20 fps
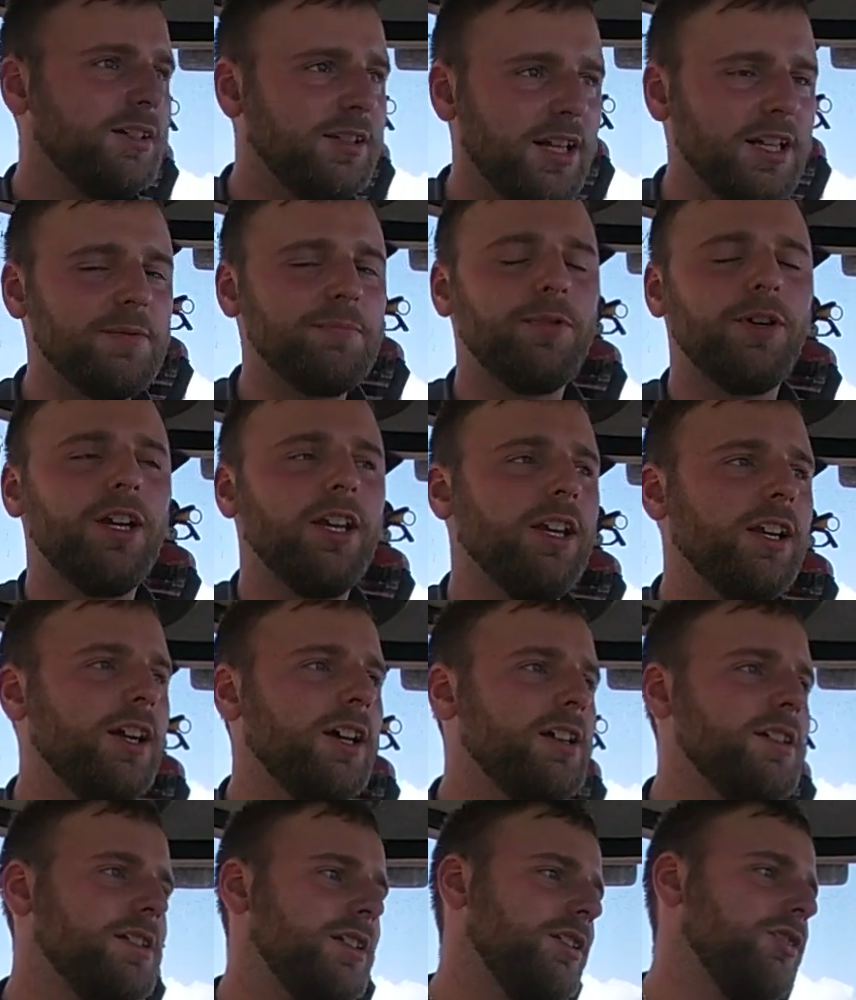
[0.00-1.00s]
That's pretty
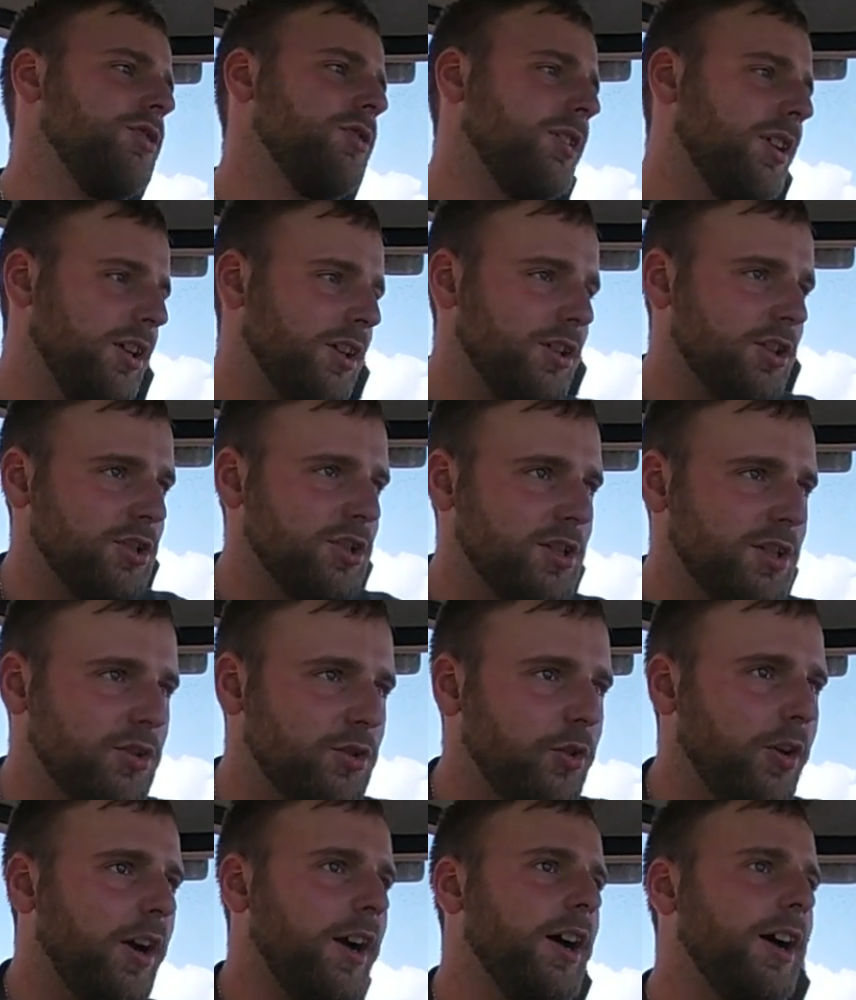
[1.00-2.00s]
nice. You can just
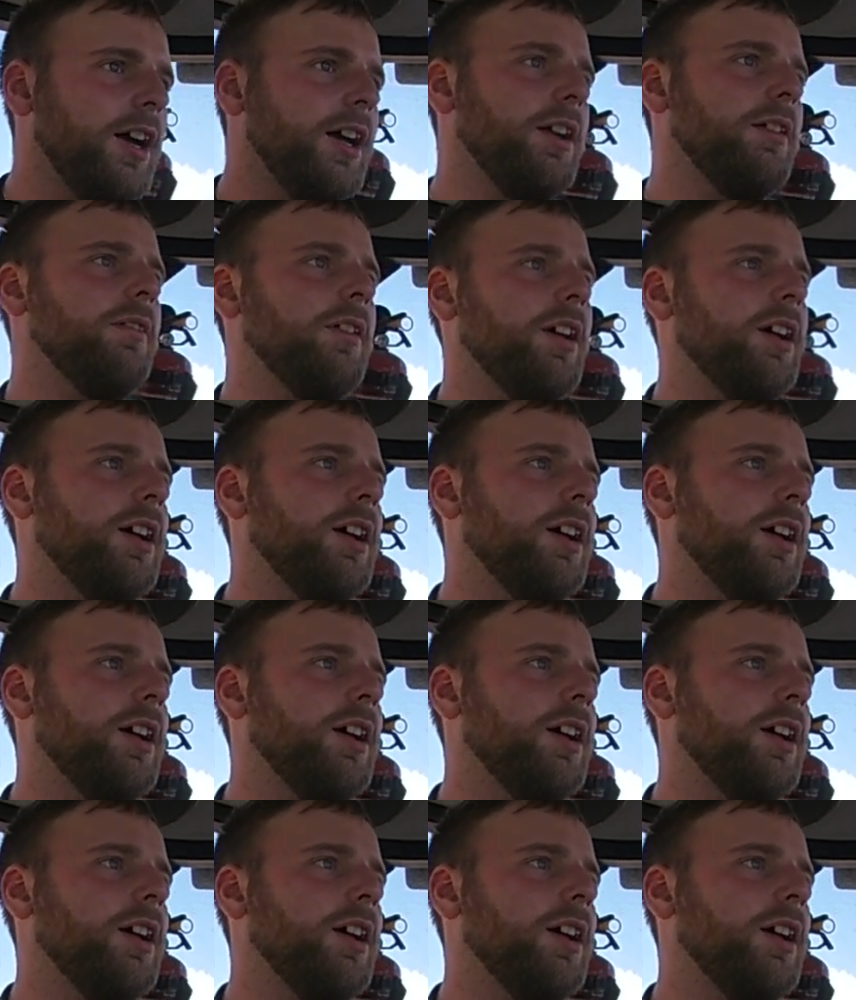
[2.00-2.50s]
drive